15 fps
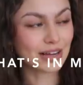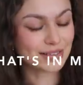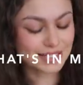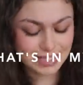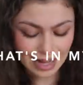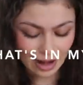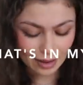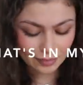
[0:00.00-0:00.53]
goes
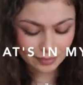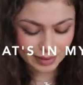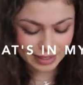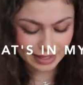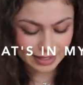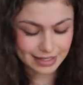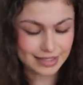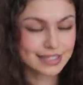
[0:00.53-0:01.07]
down,
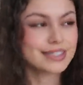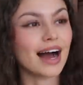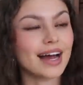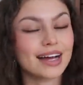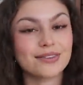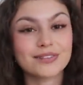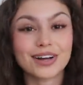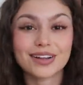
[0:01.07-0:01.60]
because I
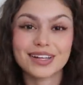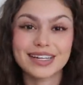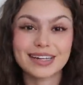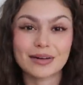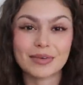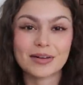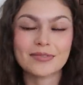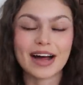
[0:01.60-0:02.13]
have not cleaned out my